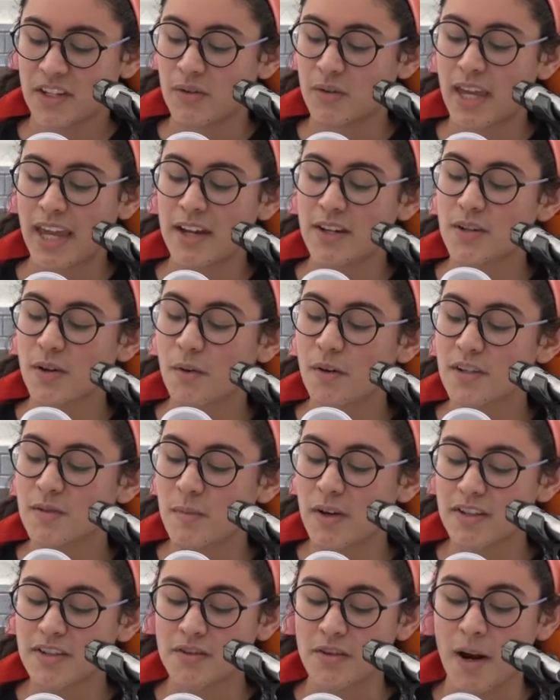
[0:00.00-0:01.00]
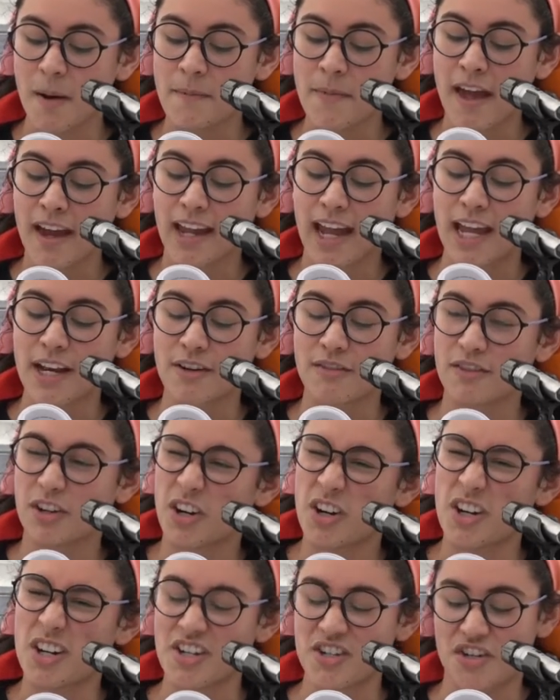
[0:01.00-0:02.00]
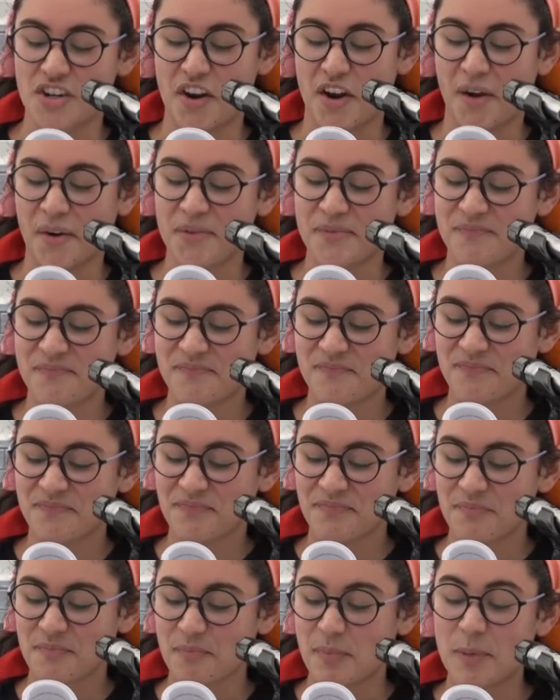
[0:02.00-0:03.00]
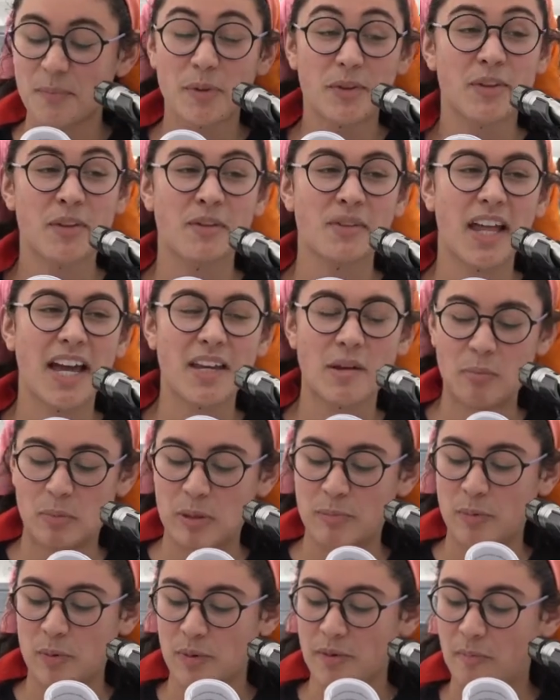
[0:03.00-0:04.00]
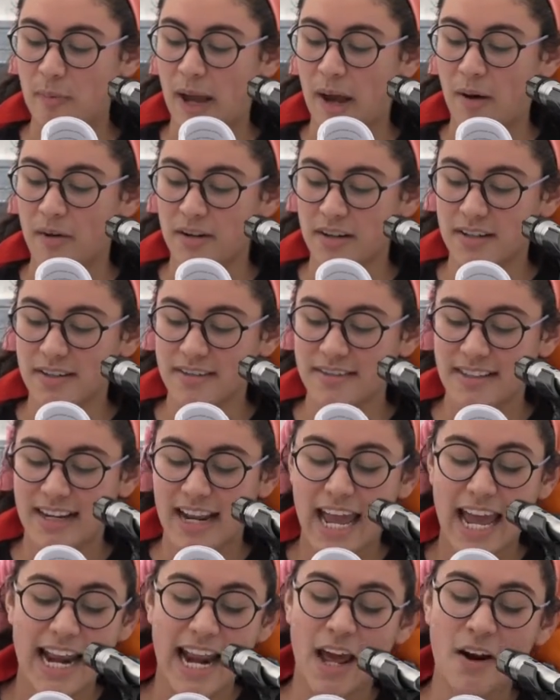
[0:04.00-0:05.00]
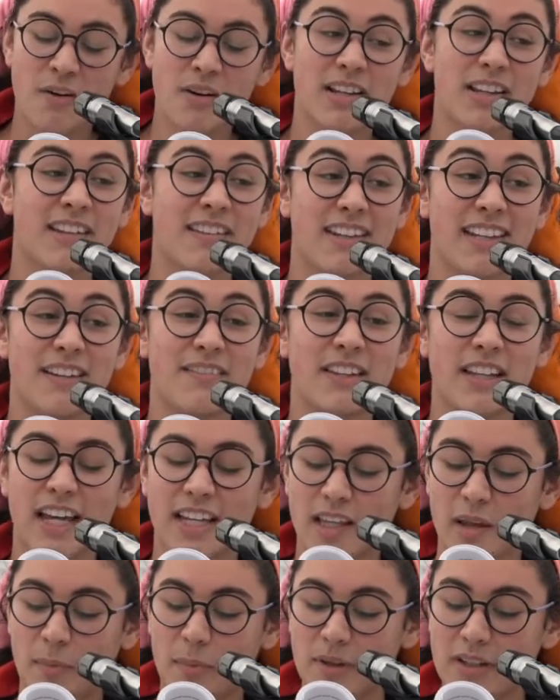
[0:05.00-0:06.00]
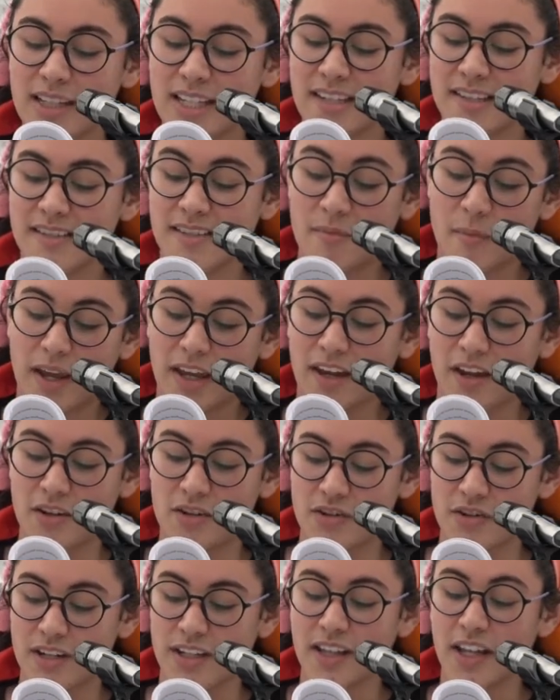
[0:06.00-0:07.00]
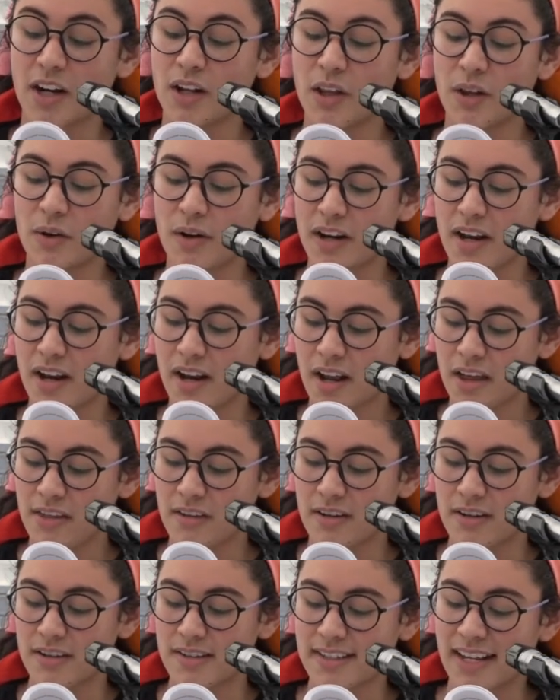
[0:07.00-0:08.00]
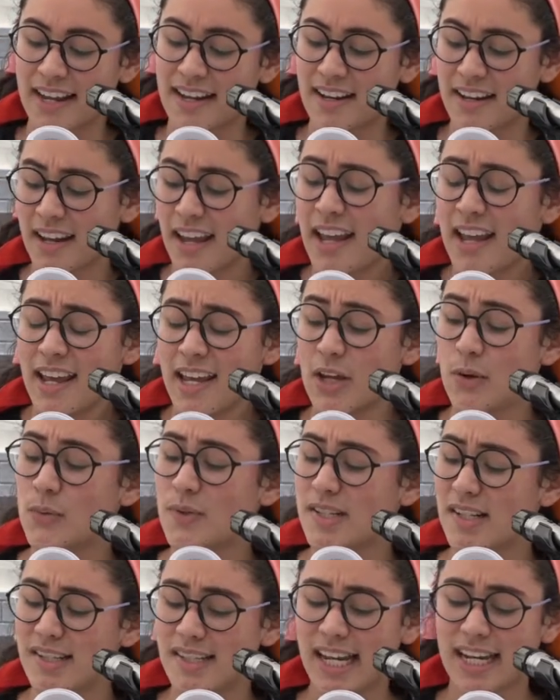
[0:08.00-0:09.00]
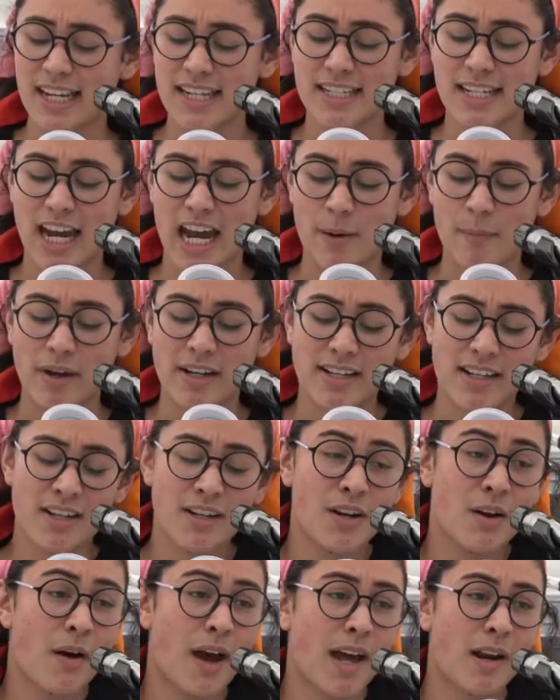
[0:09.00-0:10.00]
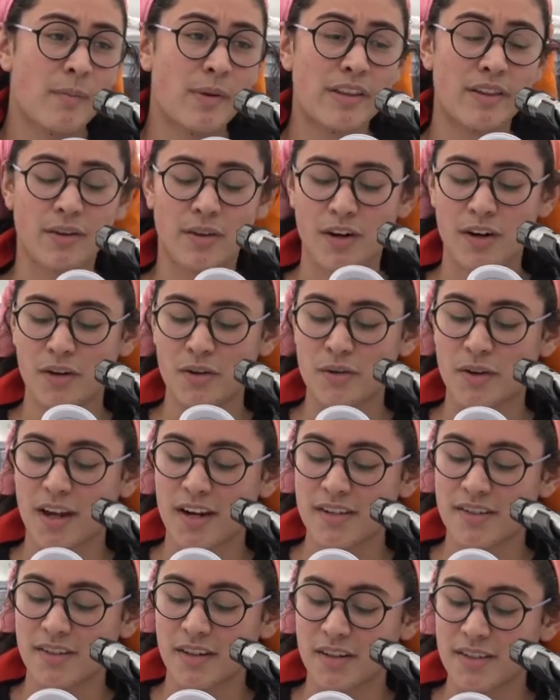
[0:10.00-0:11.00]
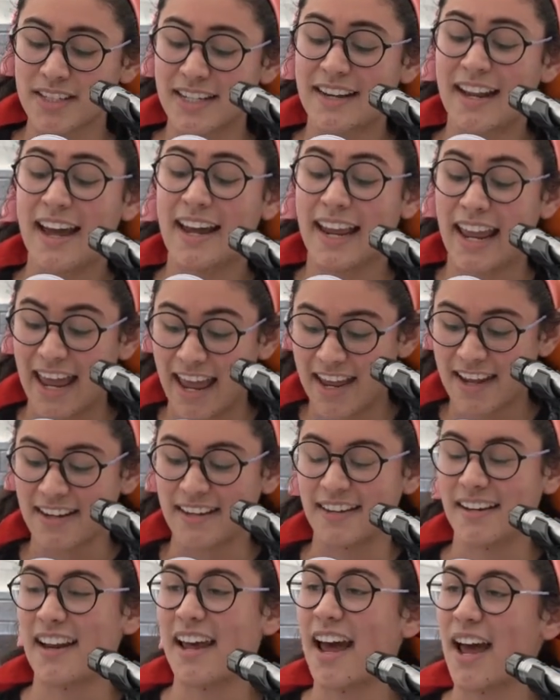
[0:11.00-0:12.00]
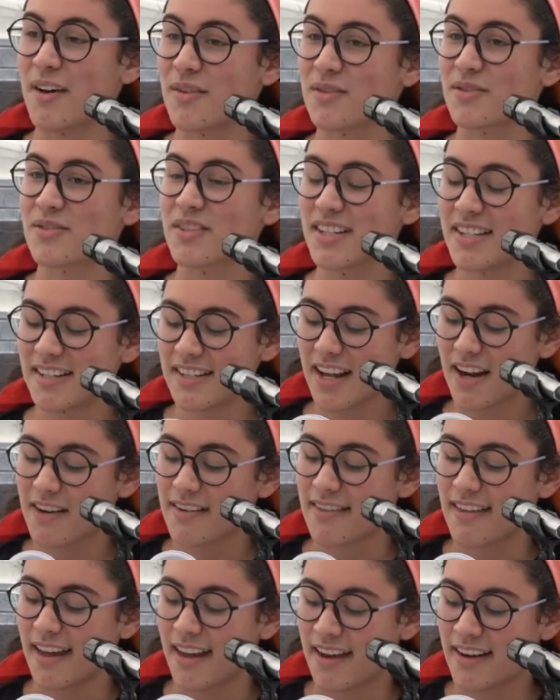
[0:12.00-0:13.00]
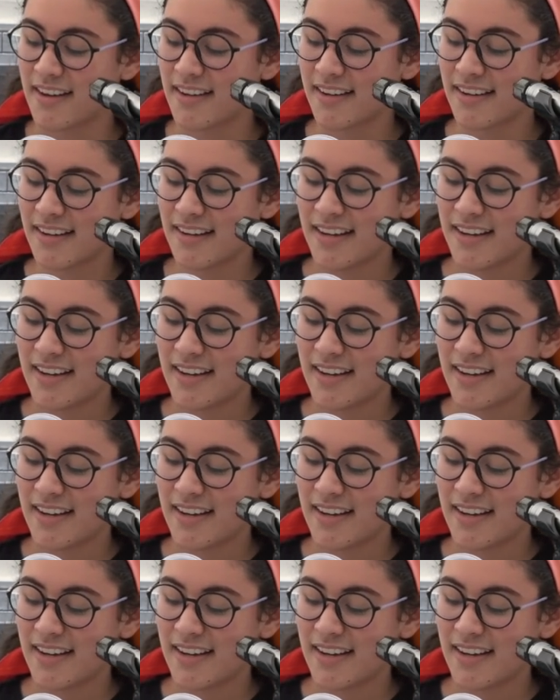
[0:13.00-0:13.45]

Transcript: You can't always muster up that kind of courage, you know? People don't like people with power. And I don't even like the police in my country, let alone in another's. And it was the second time. I didn't know how to be the girl who got assaulted again. I was really scared then.